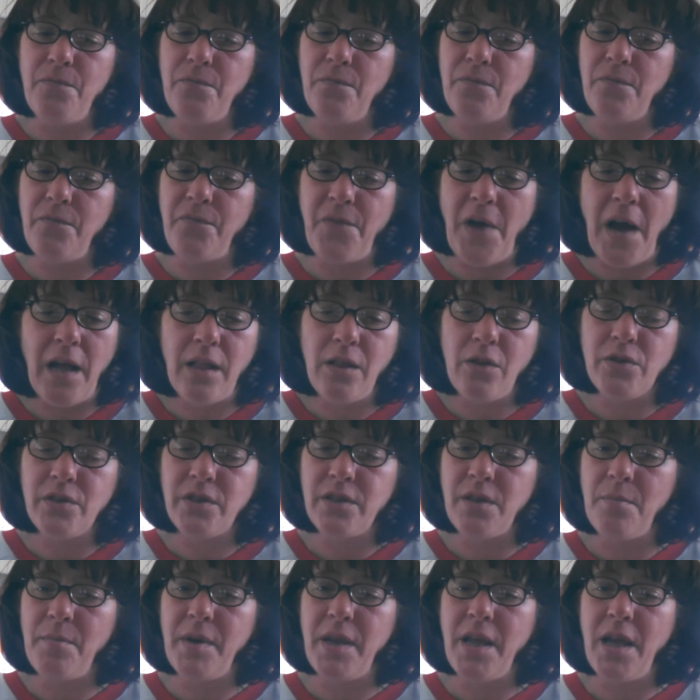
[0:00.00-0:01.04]
follow
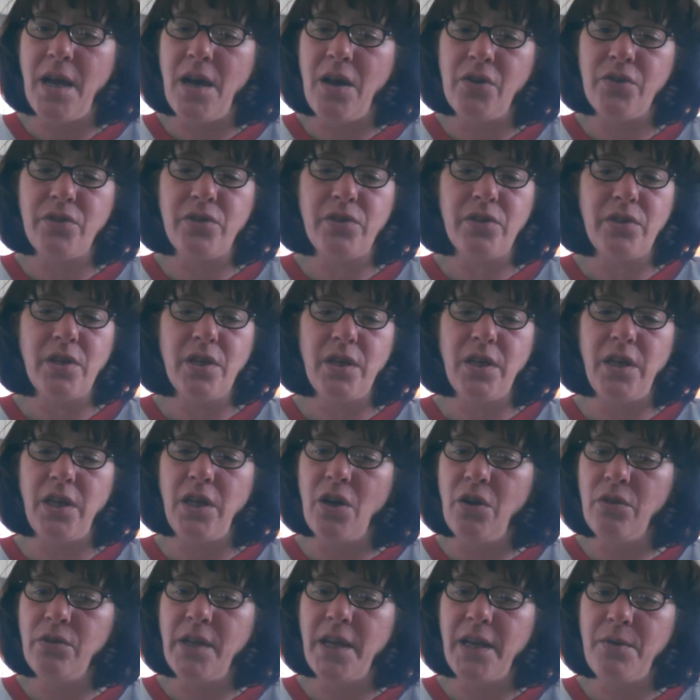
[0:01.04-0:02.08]
somebody else, you
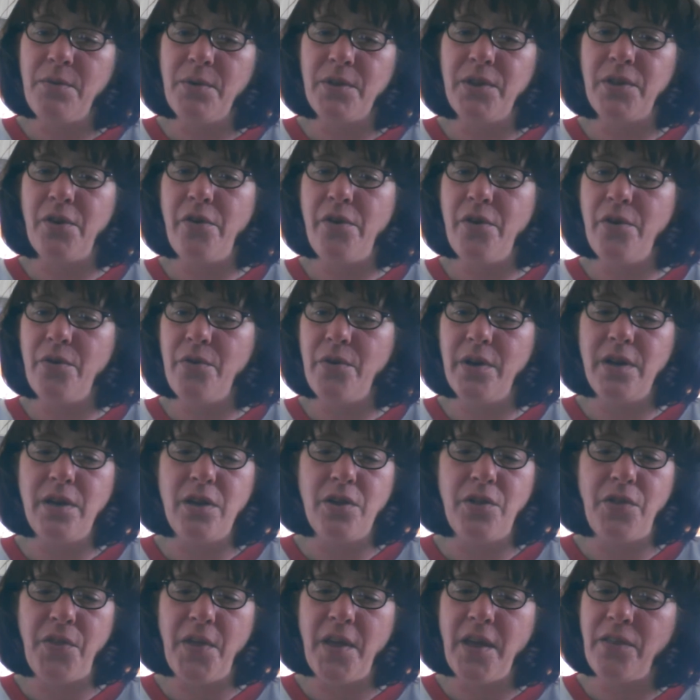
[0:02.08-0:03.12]
don't like what they're doing, you
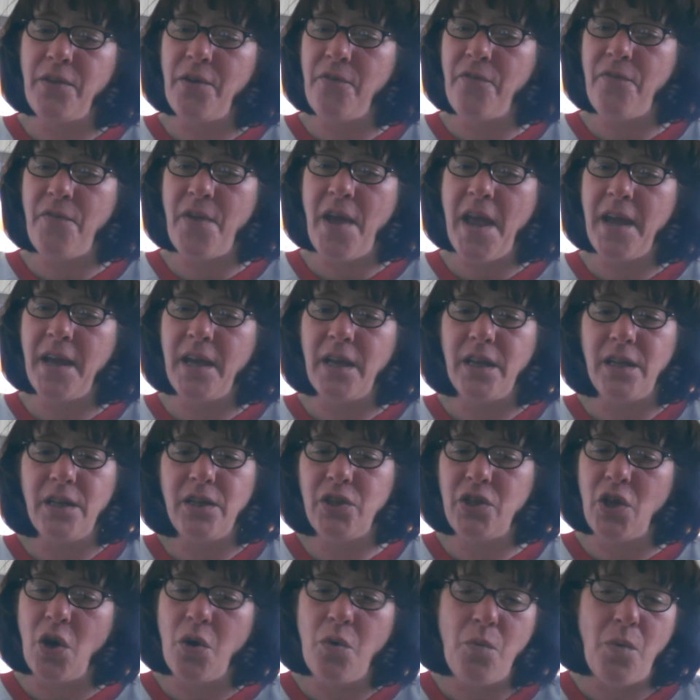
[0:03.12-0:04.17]
think they're fake,
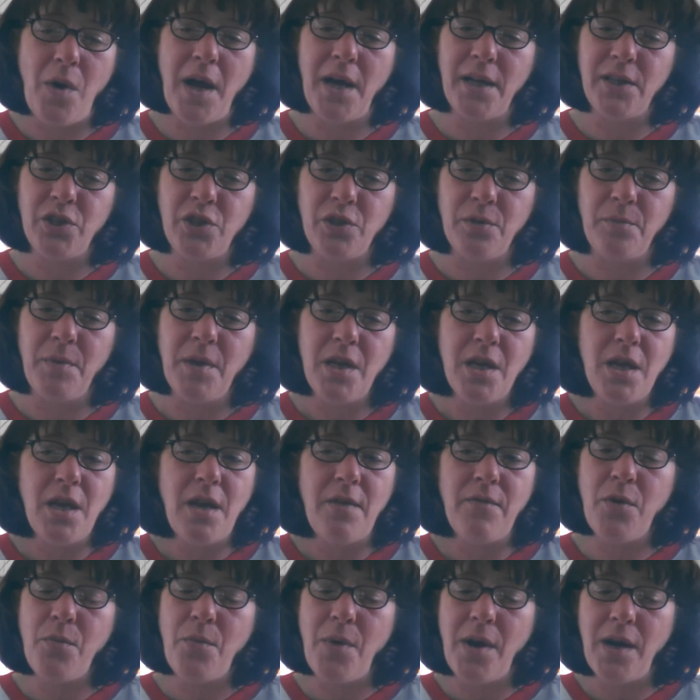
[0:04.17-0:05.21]
don't watch them. If
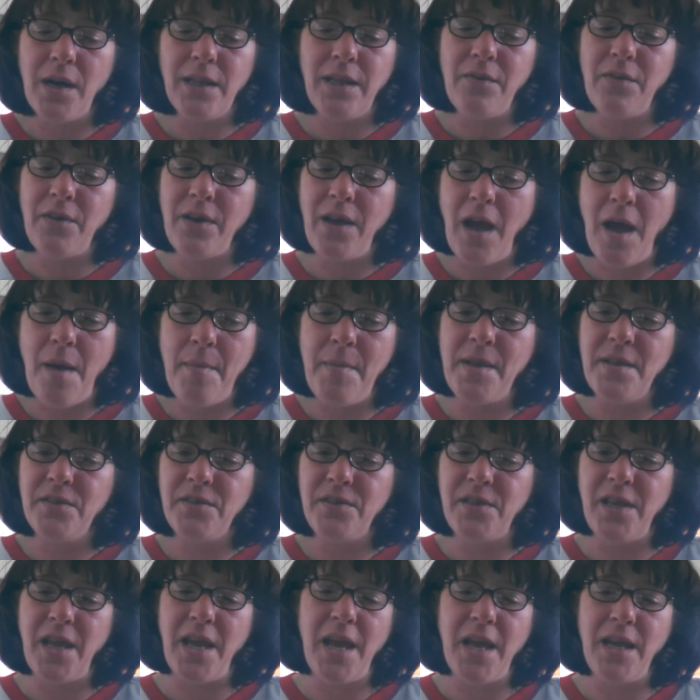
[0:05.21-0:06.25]
you want to leave a comment and
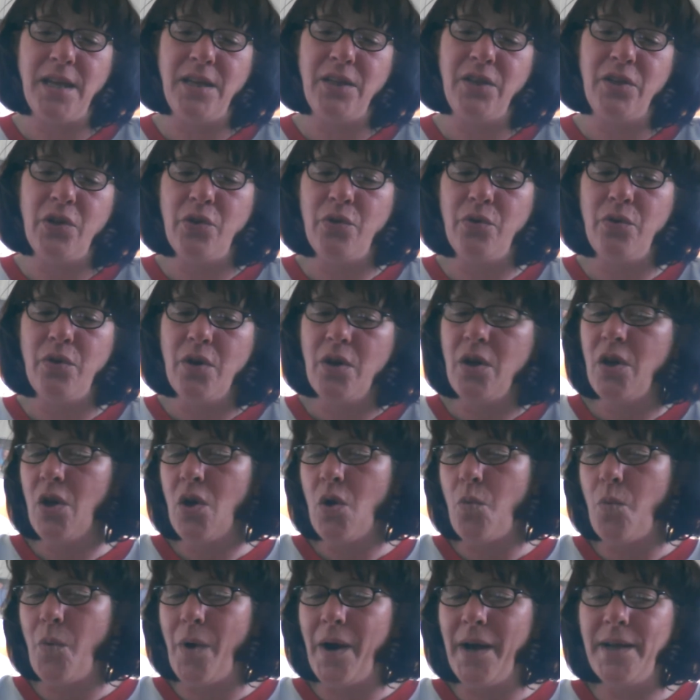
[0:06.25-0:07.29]
say, hey, dude,
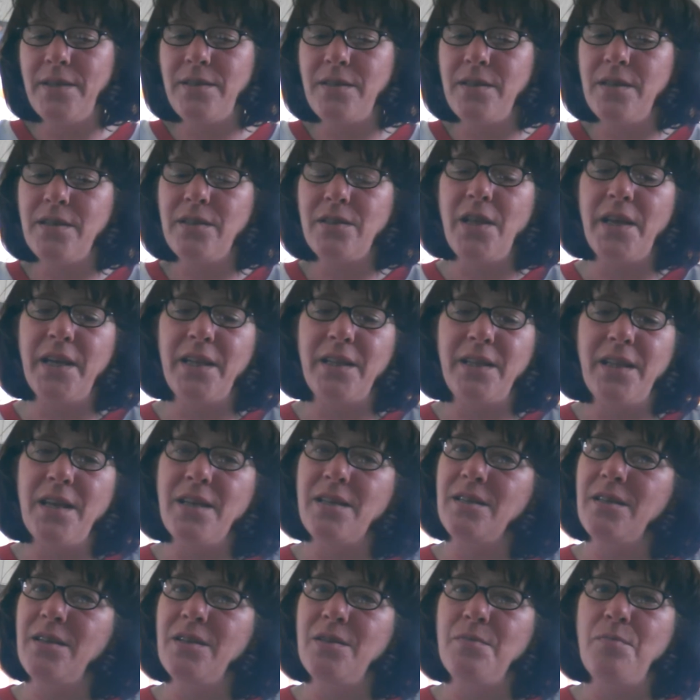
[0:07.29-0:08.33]
why is this like this?
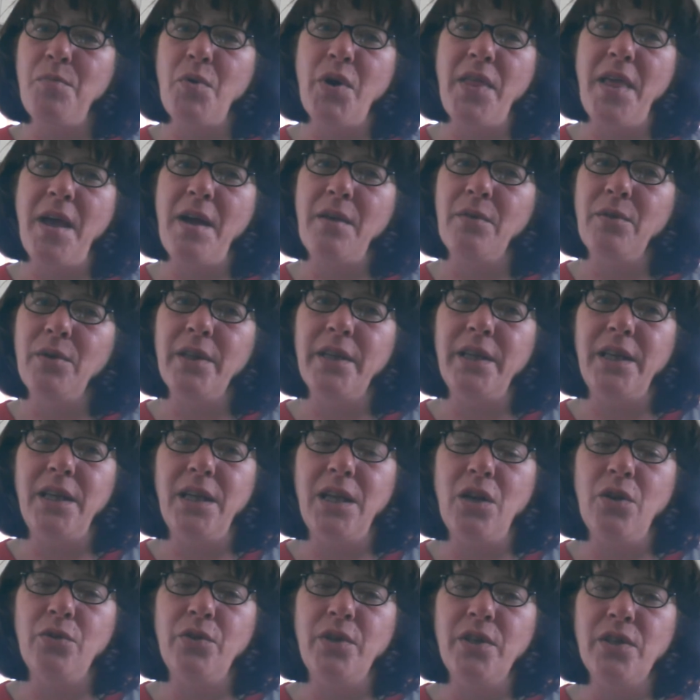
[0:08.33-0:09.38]
Because, boy, that really, you
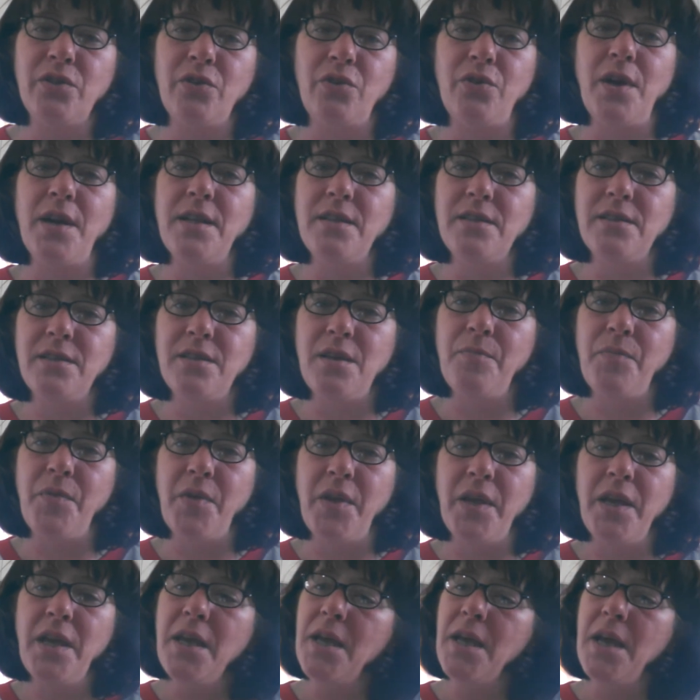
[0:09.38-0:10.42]
know, discredits something,
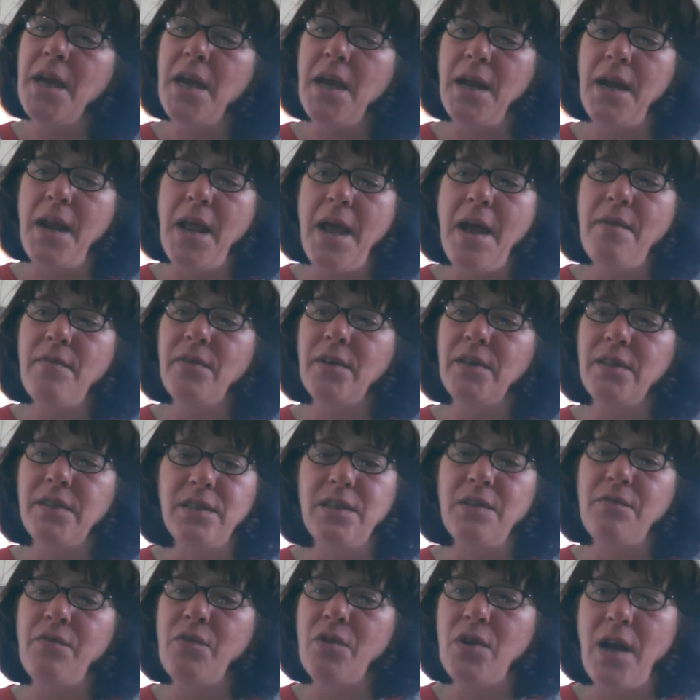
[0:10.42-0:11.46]
and have a
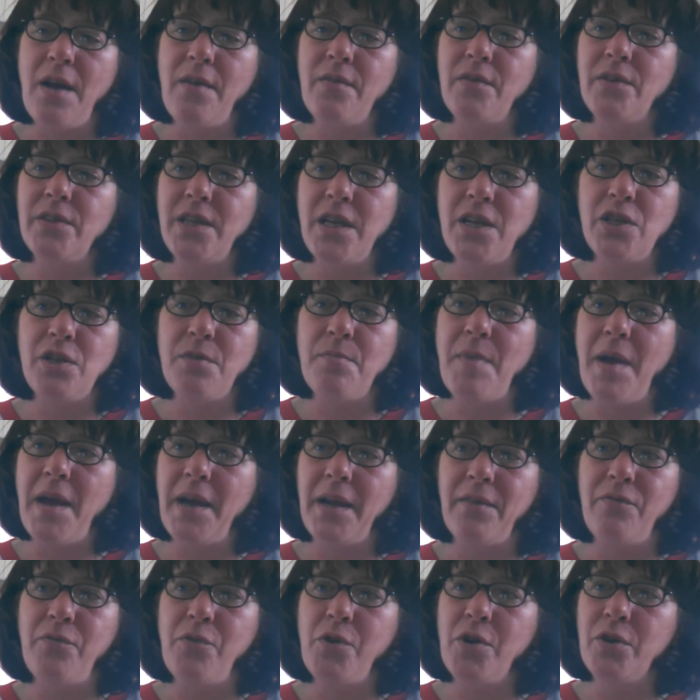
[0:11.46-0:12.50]
civil conversation back
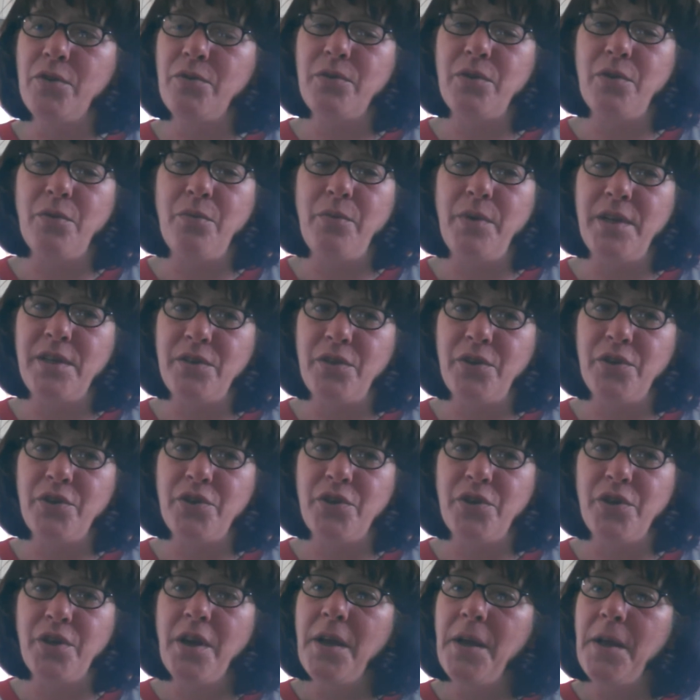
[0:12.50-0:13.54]
and forth with the
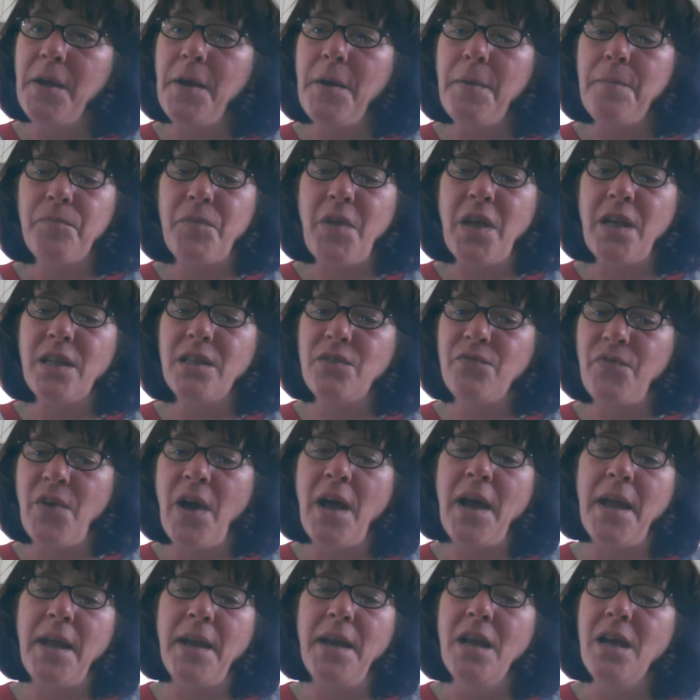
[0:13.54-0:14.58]
researcher, that's
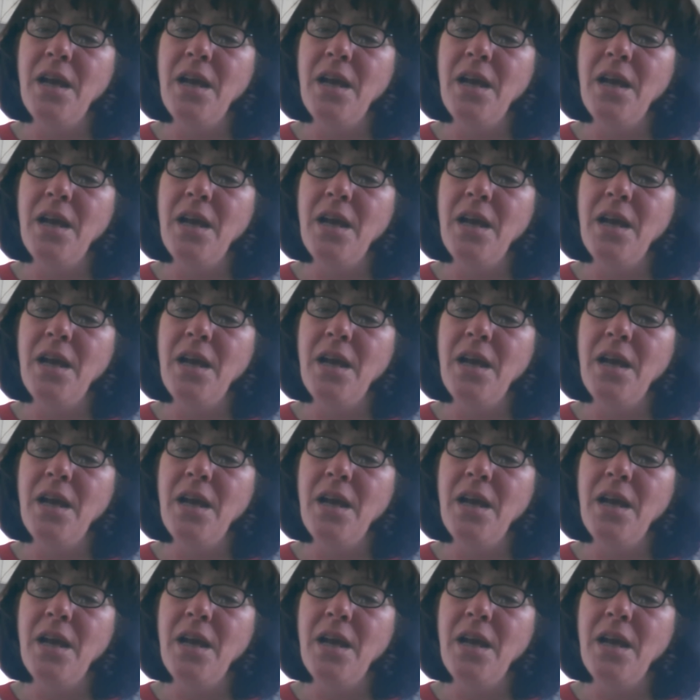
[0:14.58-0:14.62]
fine.